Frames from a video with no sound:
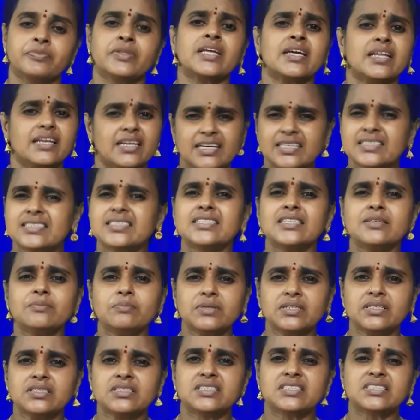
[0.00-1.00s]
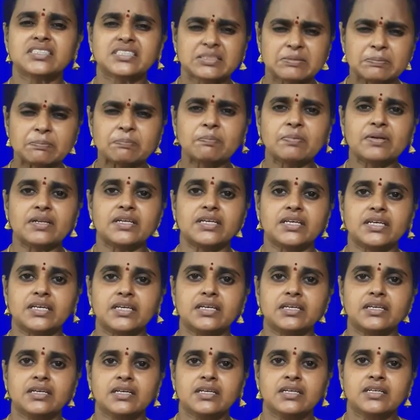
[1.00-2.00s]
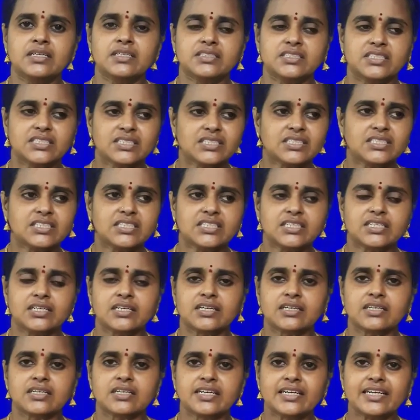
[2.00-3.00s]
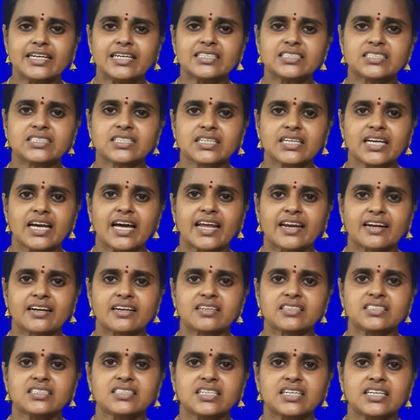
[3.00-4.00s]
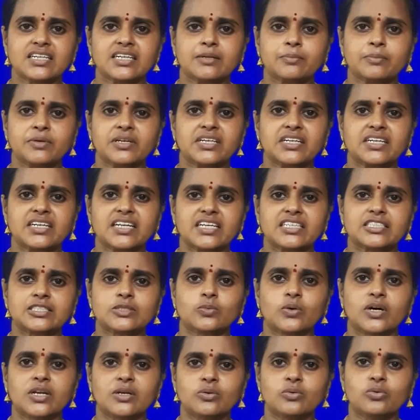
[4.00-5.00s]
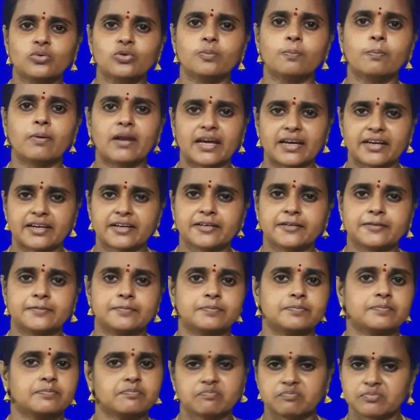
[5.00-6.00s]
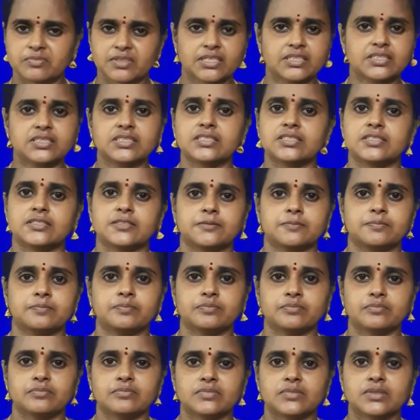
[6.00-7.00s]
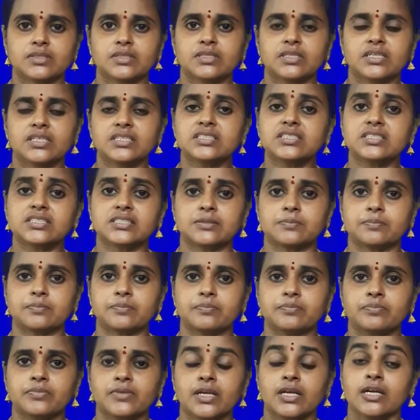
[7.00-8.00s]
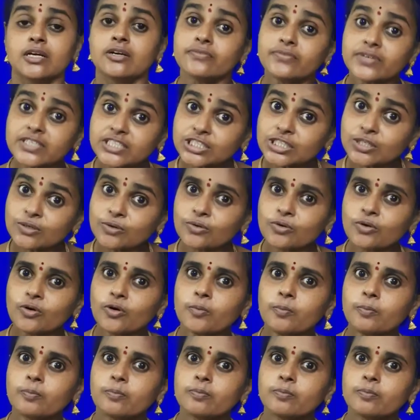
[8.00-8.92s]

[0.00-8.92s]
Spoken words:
Lexeme means simply just it greets the characters and make it as one group like. That's it. That is it. Which group?